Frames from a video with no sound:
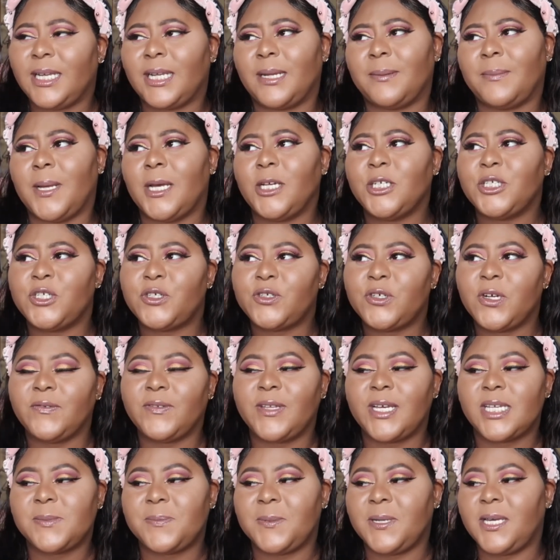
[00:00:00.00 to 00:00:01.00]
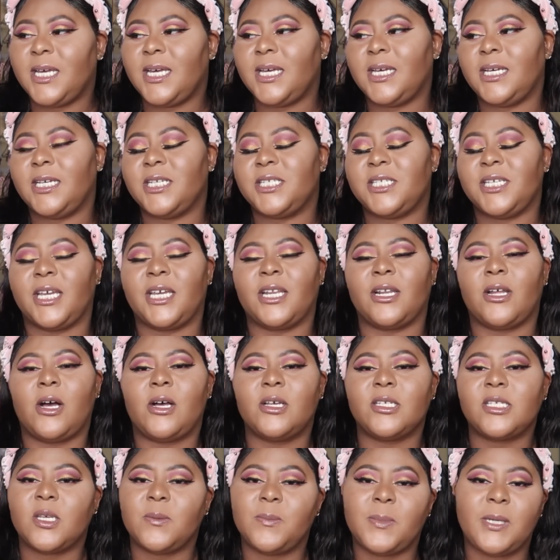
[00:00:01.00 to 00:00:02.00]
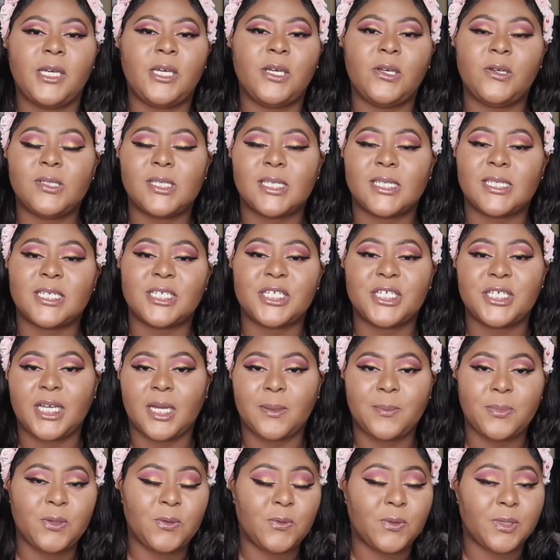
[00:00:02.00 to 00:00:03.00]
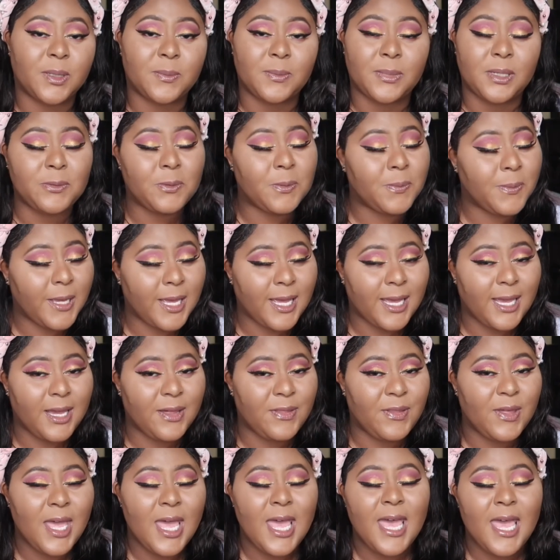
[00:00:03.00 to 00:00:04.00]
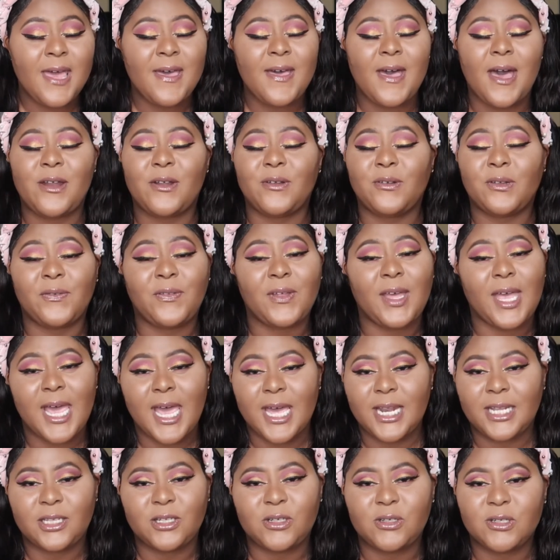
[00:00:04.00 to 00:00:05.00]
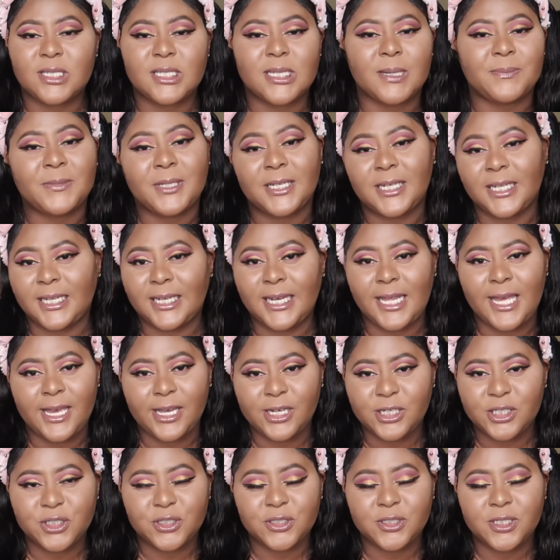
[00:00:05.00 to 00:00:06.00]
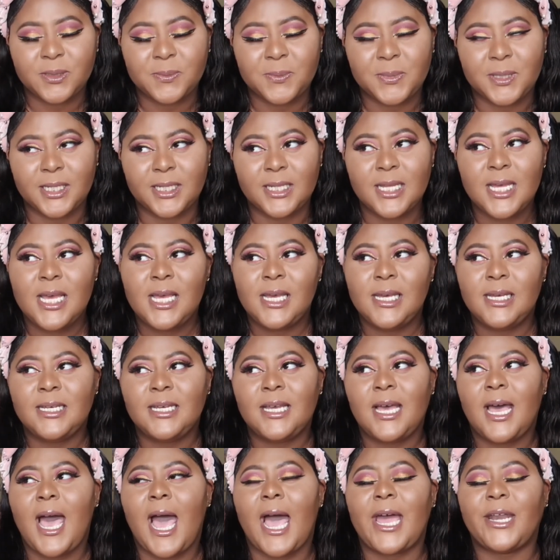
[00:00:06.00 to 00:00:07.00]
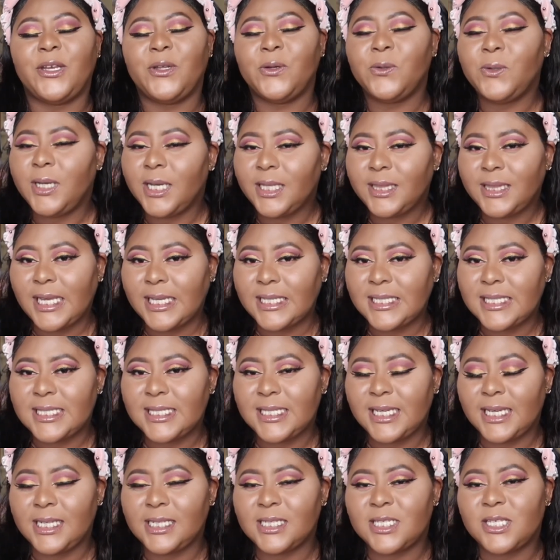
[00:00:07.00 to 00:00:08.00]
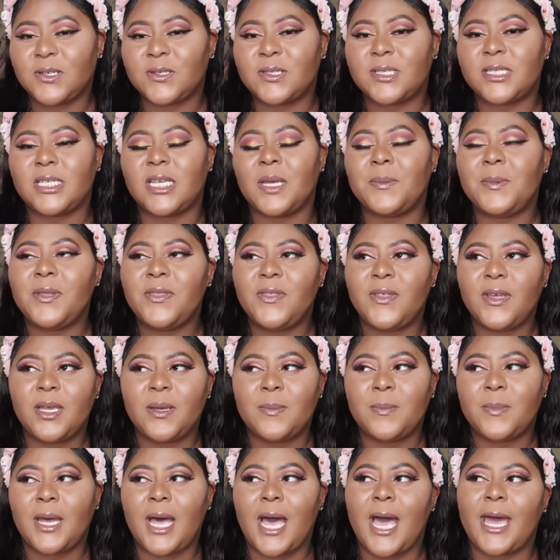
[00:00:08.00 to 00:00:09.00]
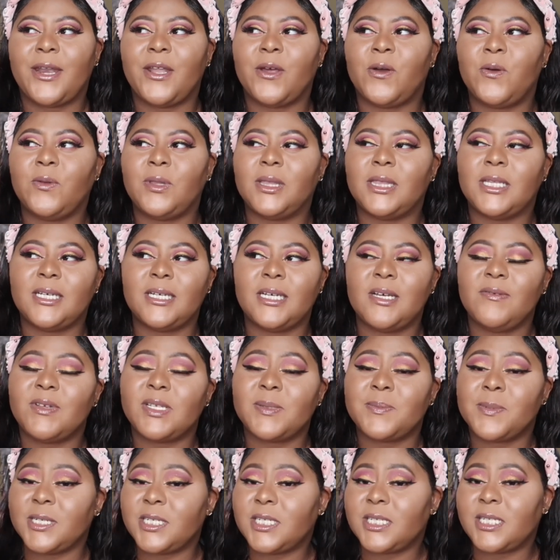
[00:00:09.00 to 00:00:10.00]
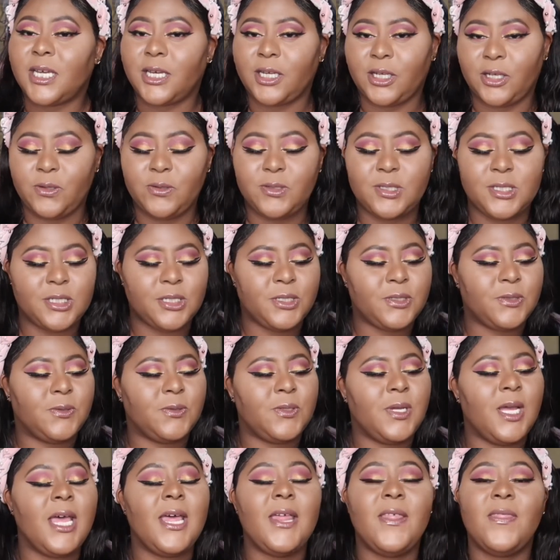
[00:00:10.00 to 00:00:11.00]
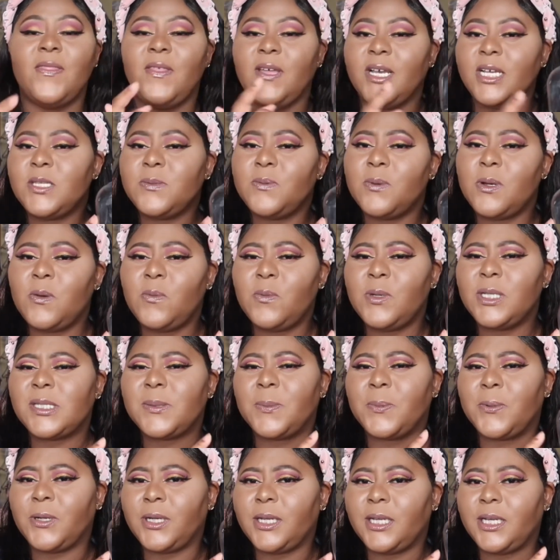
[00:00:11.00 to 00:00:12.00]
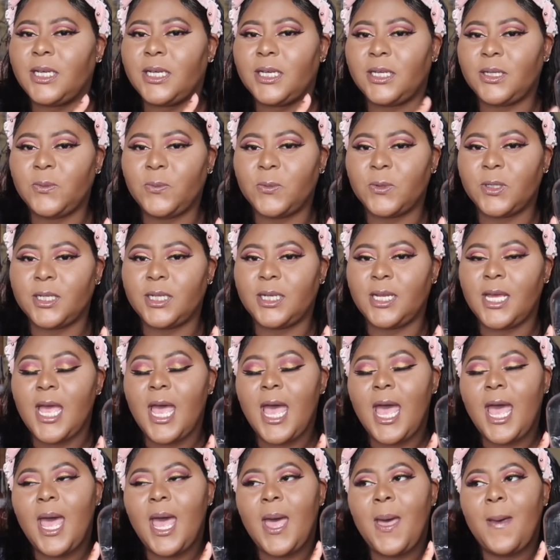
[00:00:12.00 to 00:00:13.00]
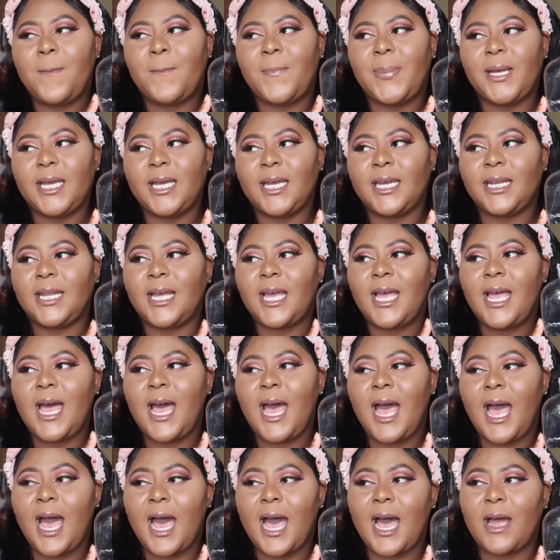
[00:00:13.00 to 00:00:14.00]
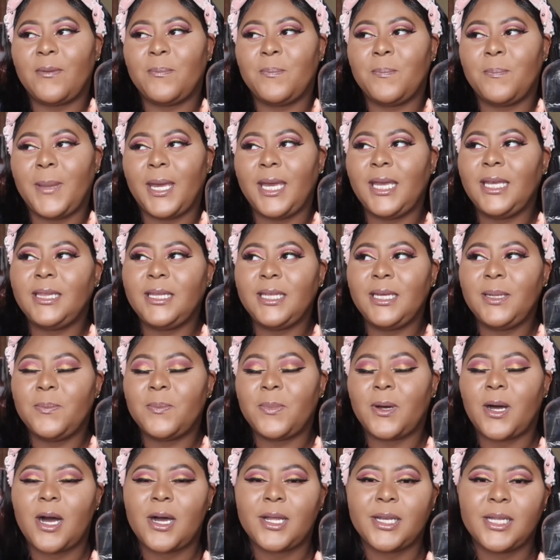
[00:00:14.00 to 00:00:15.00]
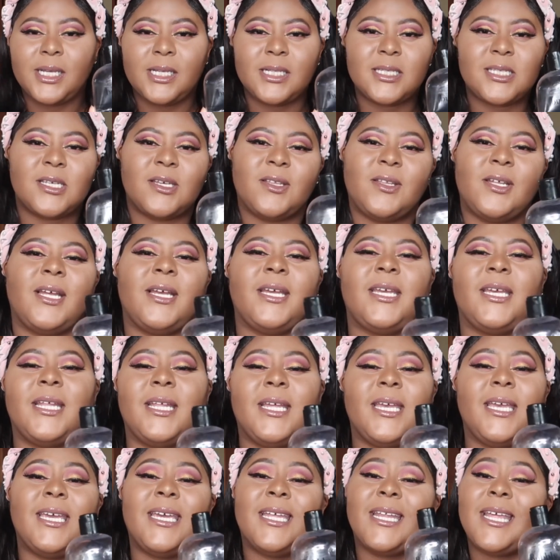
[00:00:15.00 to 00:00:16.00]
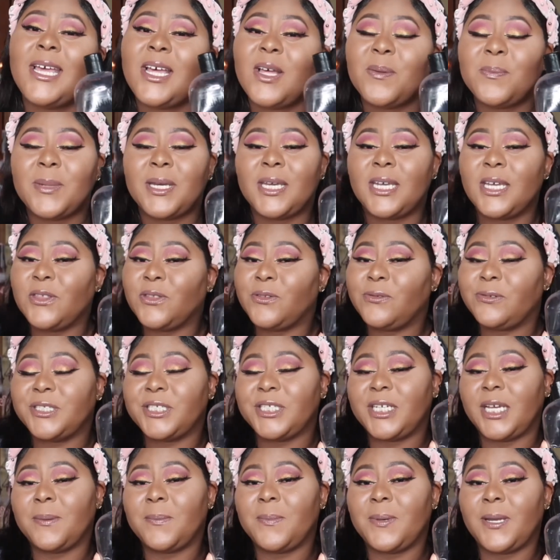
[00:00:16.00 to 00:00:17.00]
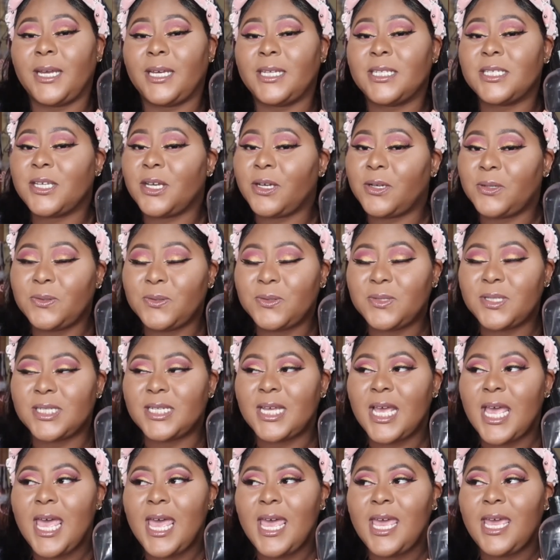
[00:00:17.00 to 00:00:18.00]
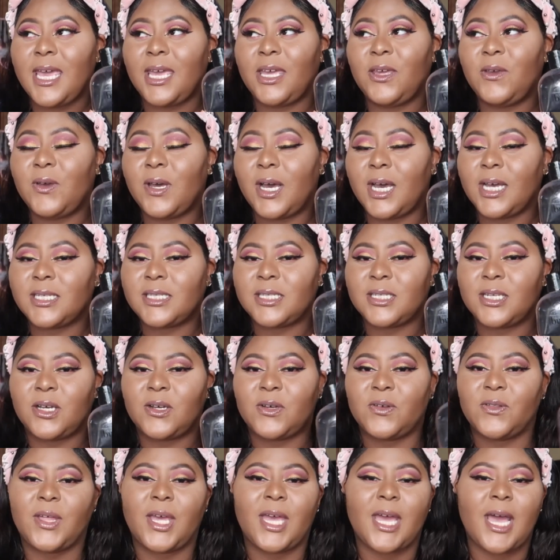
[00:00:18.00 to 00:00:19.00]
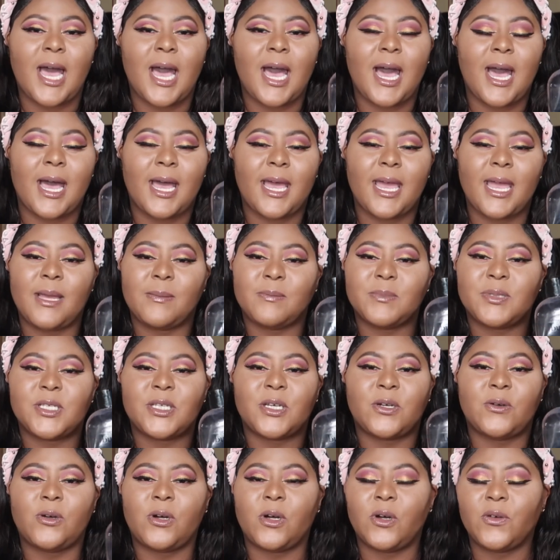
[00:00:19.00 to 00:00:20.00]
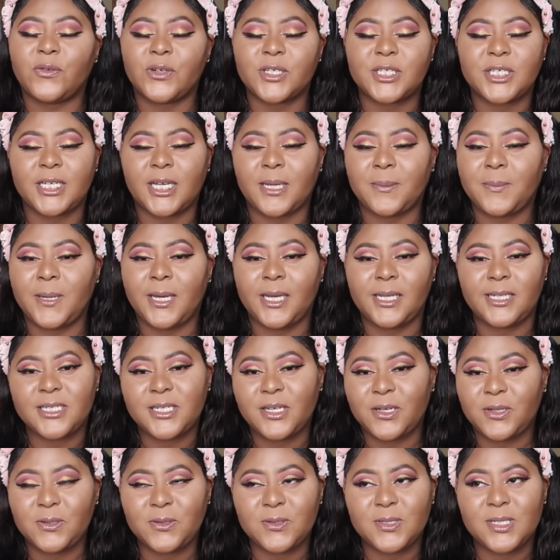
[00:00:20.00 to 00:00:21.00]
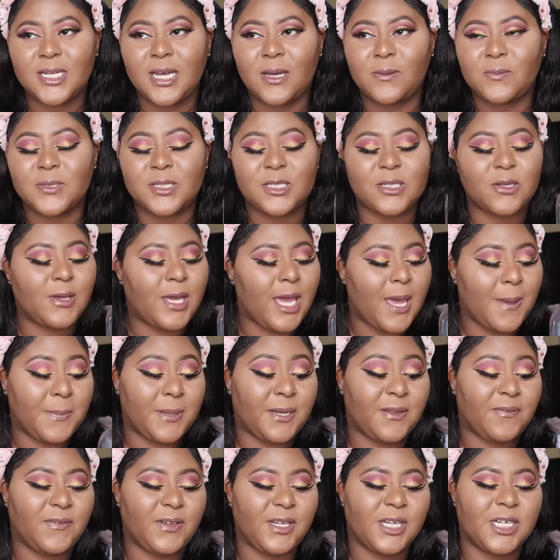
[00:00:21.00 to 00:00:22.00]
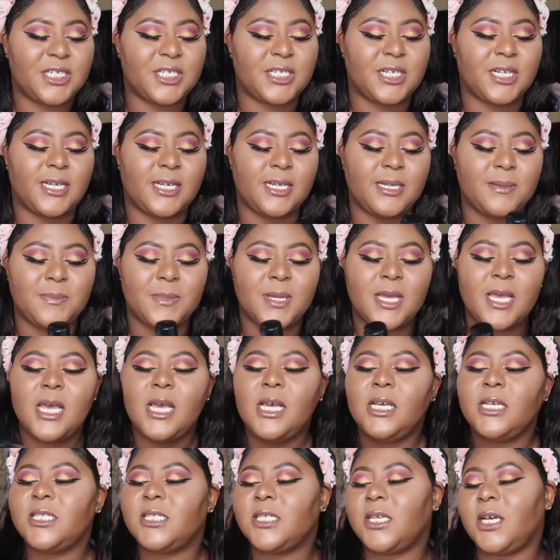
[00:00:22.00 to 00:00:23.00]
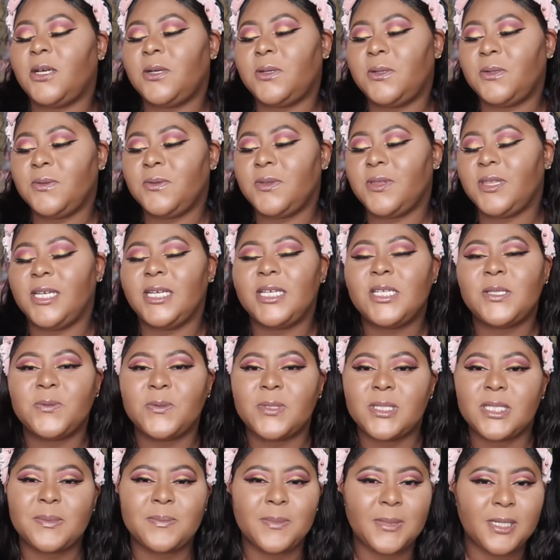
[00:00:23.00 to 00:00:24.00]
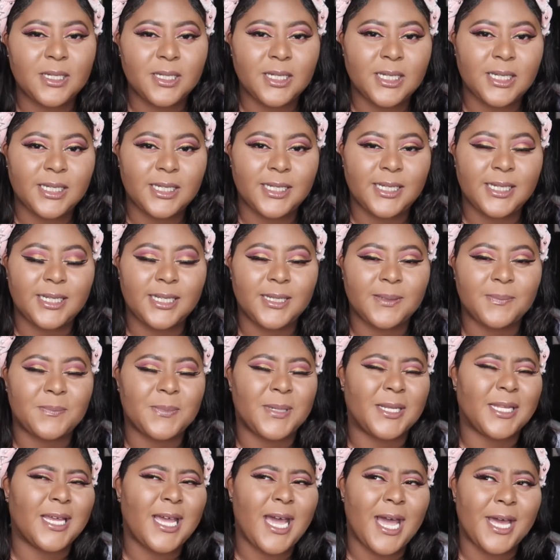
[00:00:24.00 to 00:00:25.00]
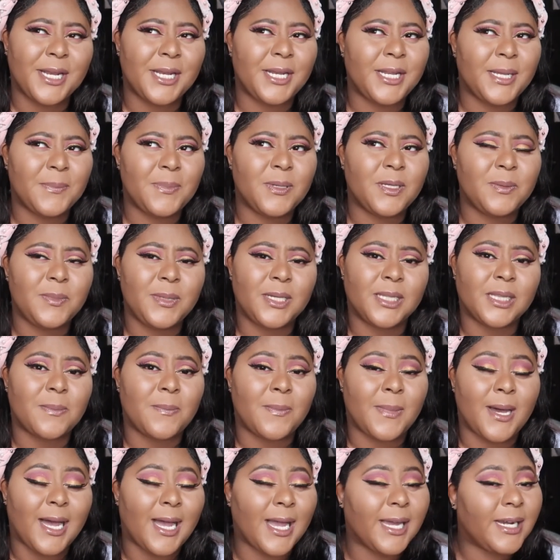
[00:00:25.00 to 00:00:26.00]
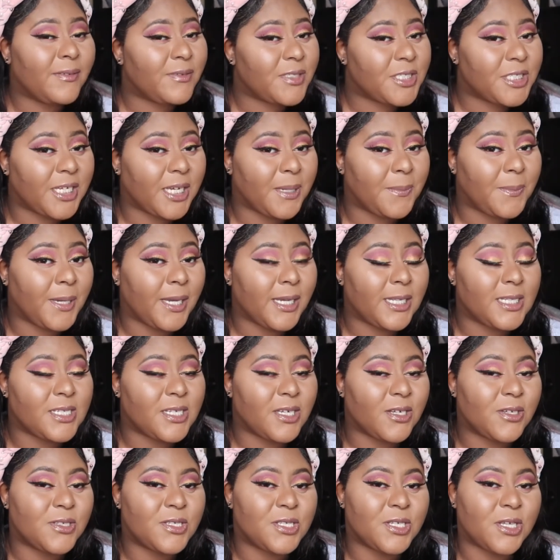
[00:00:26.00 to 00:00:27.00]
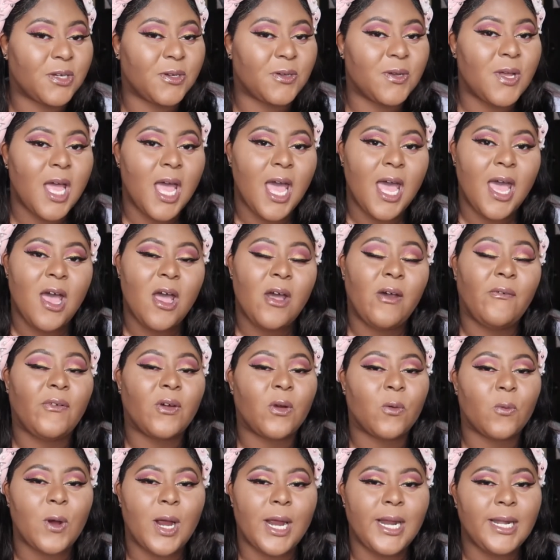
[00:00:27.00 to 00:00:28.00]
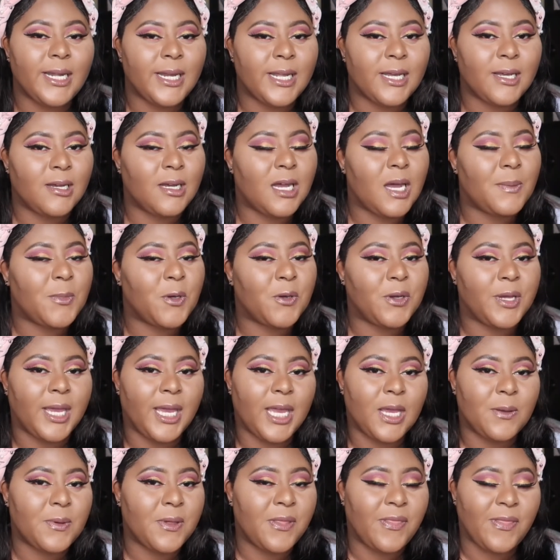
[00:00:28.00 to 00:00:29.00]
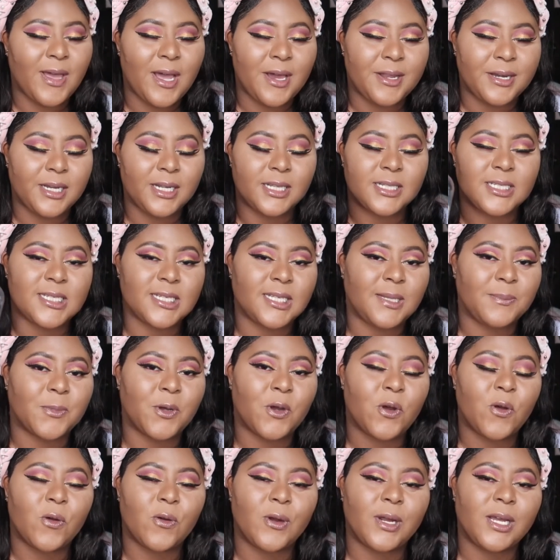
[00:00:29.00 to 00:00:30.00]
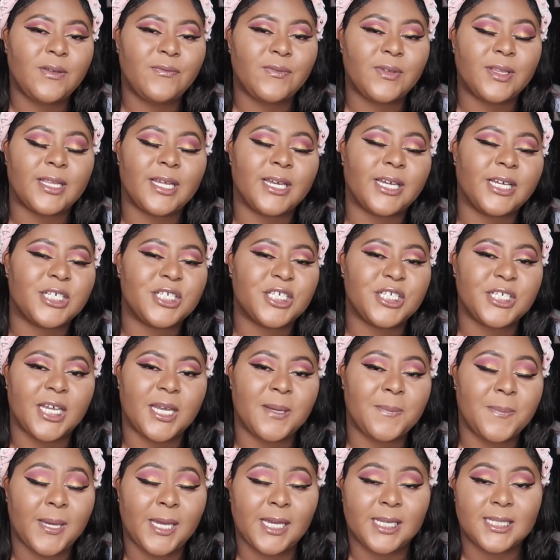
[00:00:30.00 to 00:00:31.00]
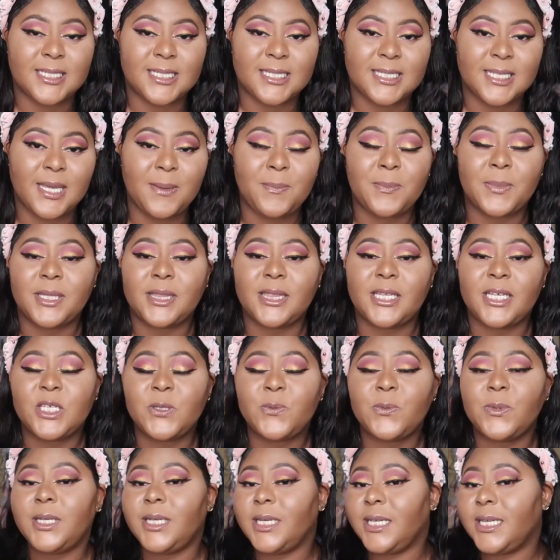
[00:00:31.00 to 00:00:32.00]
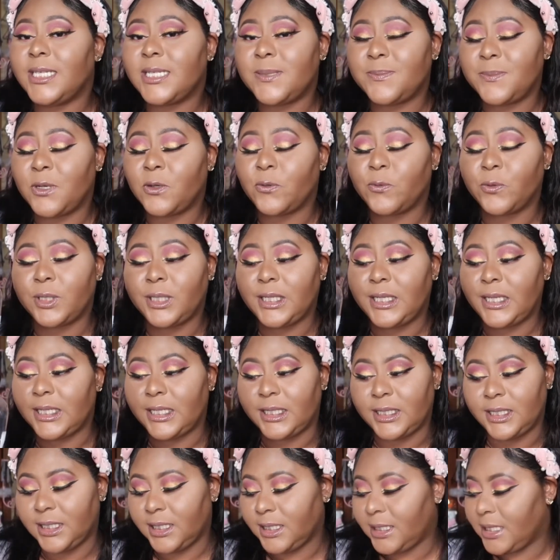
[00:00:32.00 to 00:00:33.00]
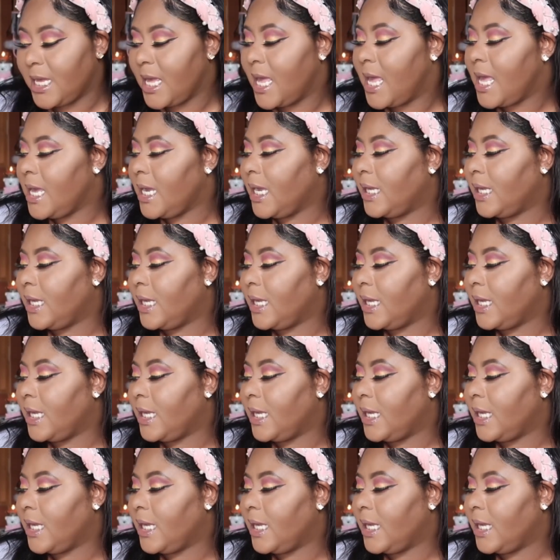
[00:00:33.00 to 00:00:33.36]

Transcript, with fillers: And I'm not sure if that's because it can also be used as a shampoo in a bubble bath. I don't know if they add a little something in extra, but I do get that scent, so some of them I don't love as much as I used to. This one was a pretty good one, but I mainly bought it so that could, it could help me get through champagne toast. And you guys know that I am so over champagne toast. I was so happy to finish it up. So this one smelled good, but it kind of did put me in the mind of champagne toast. So for right now, I'm okay without it until I'm craving like a champagne scent. But this one did smell really good.